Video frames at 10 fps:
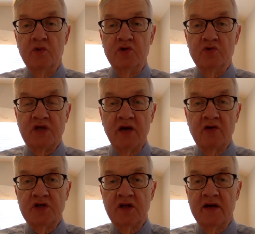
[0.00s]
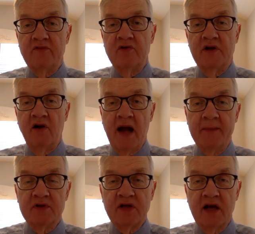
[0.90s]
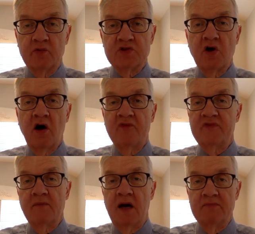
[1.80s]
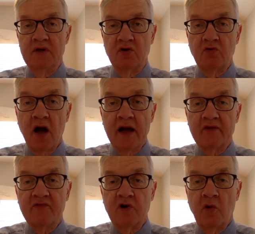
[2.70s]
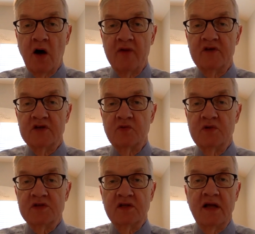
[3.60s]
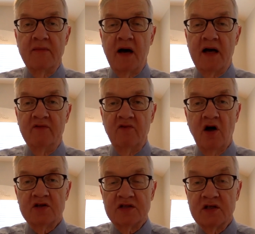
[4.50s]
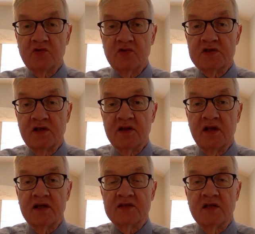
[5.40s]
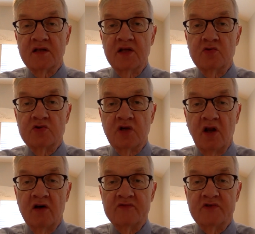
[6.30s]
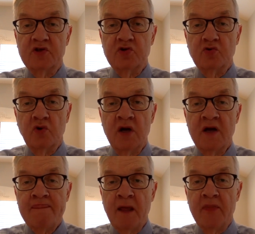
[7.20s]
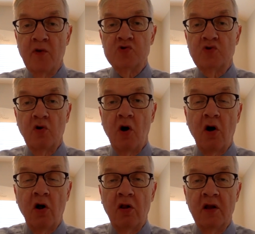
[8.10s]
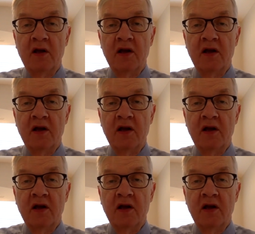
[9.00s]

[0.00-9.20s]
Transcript: reduced energy level, their appetite was off, they might be crying for no obvious reason, they might have lost interest in things that they used to love to do. And those are all